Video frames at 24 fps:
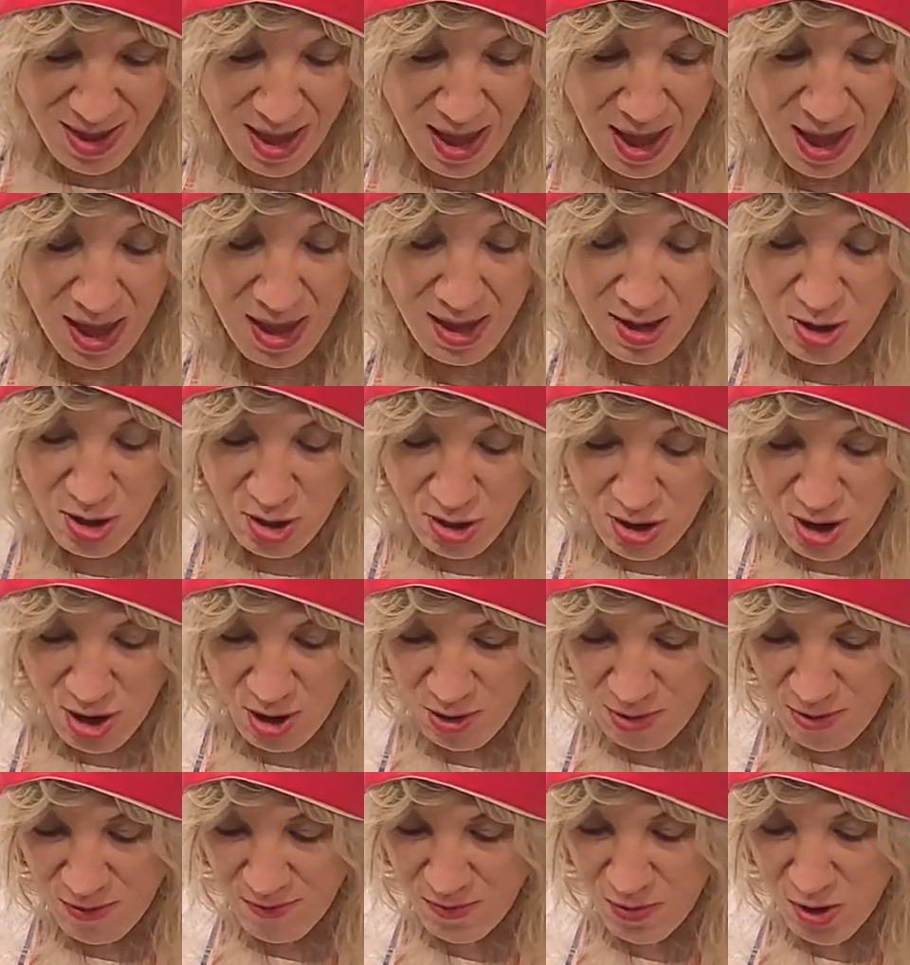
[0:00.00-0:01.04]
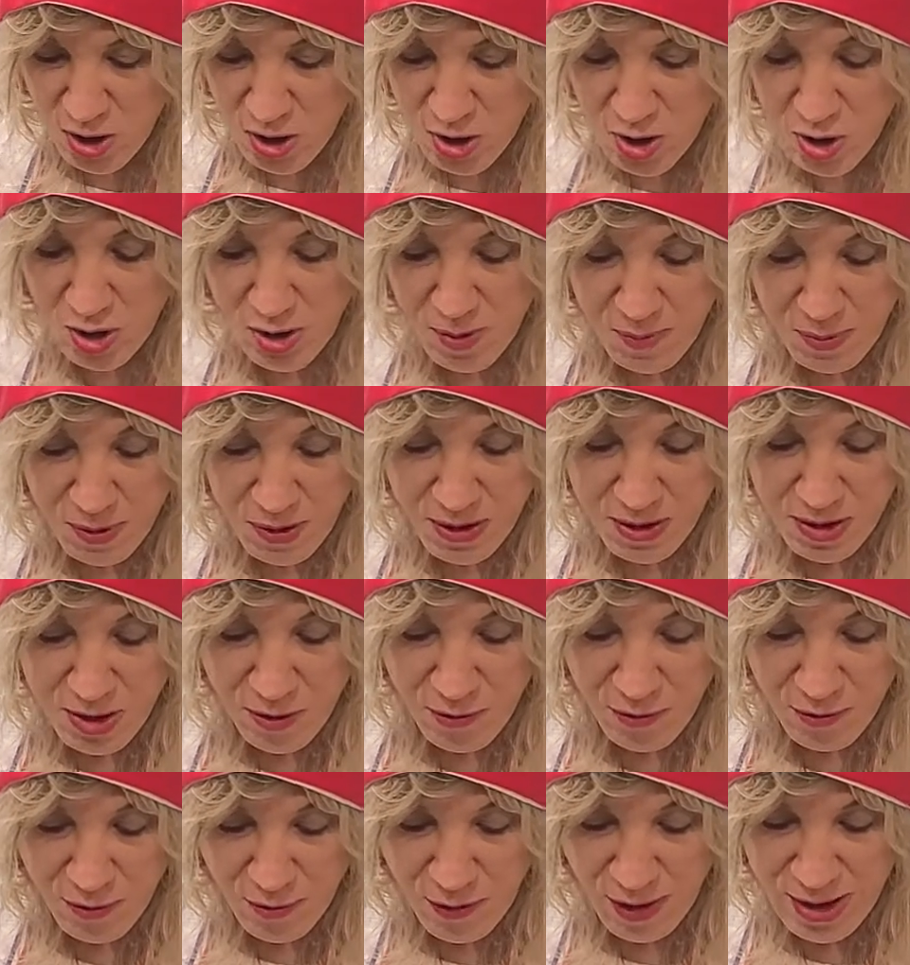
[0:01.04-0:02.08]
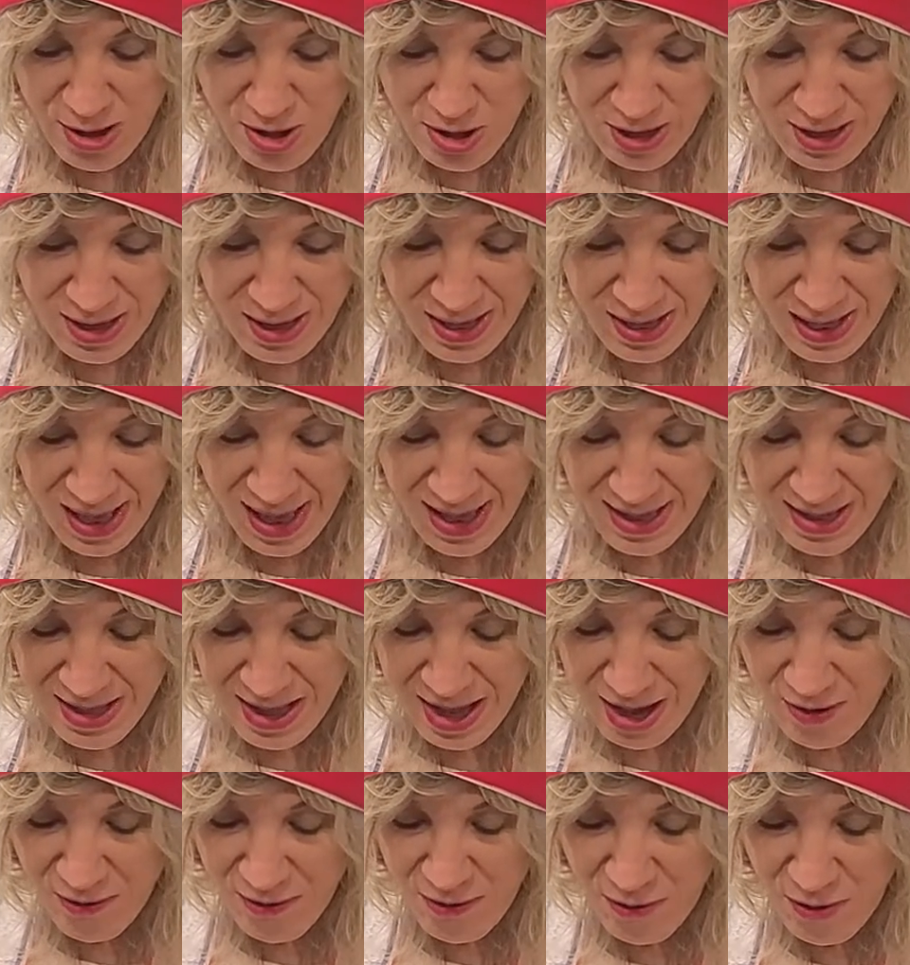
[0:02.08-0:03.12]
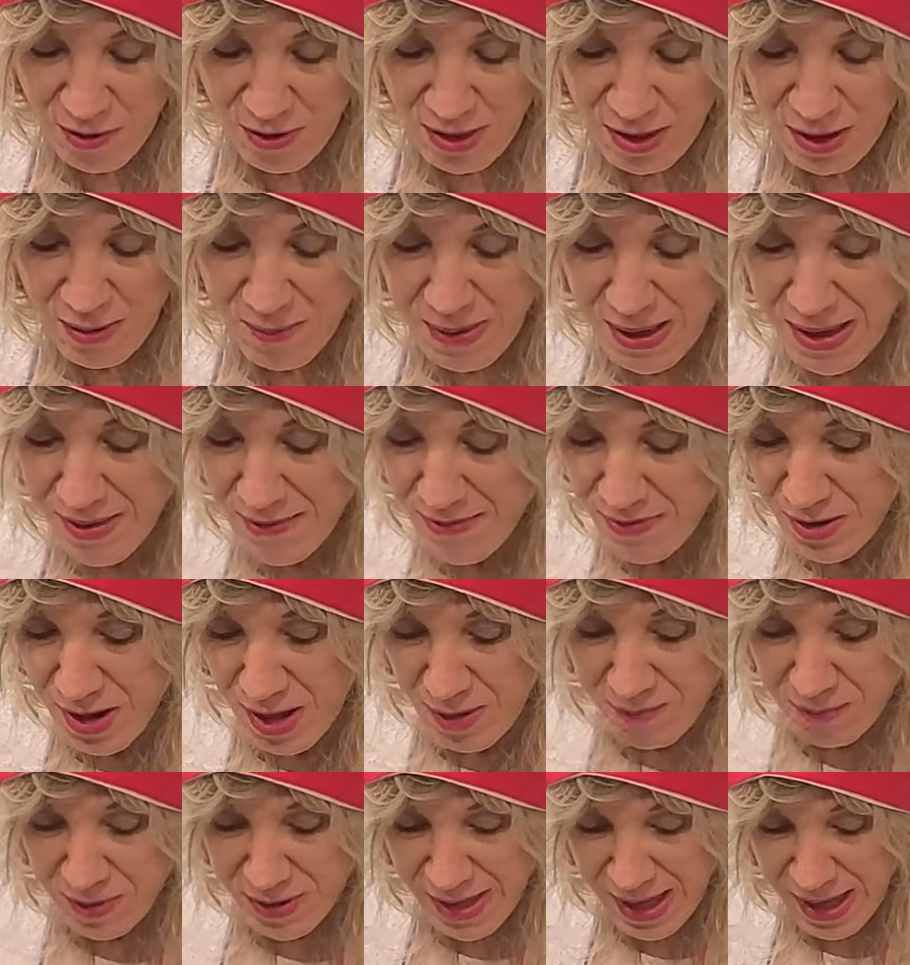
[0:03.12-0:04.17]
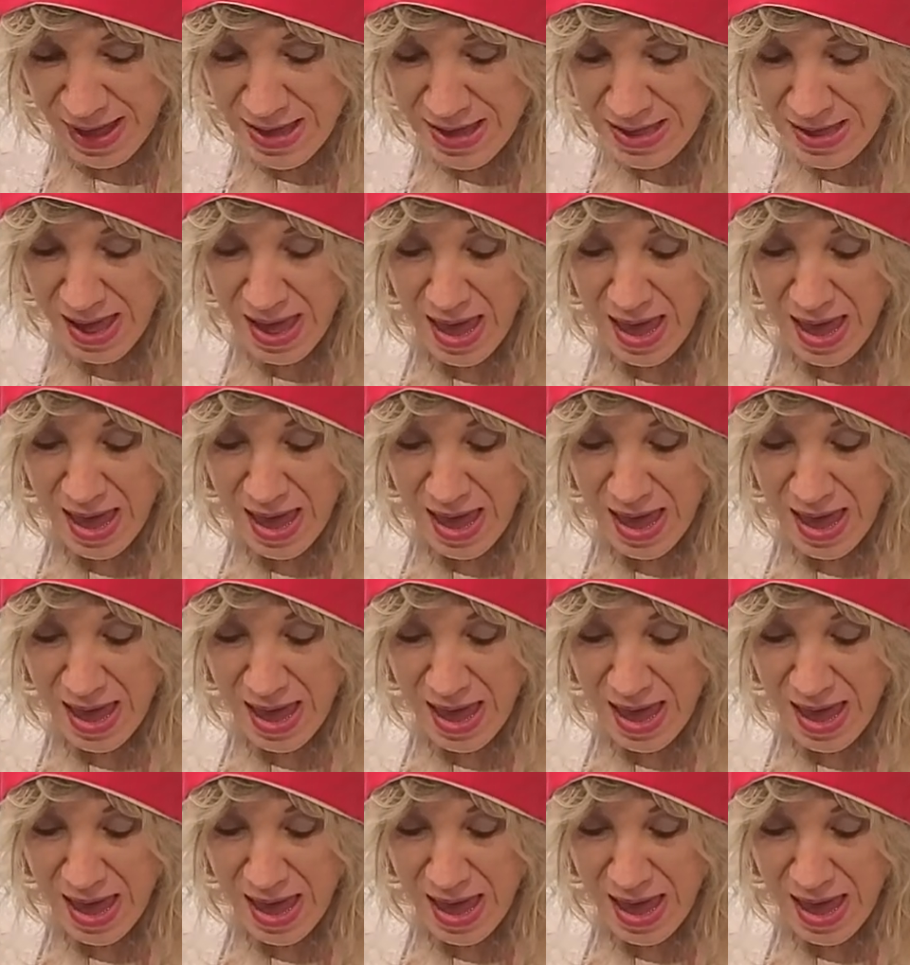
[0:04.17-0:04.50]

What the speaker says: And you know, you could put it in your fridge. It could last there for a little bit, a couple days.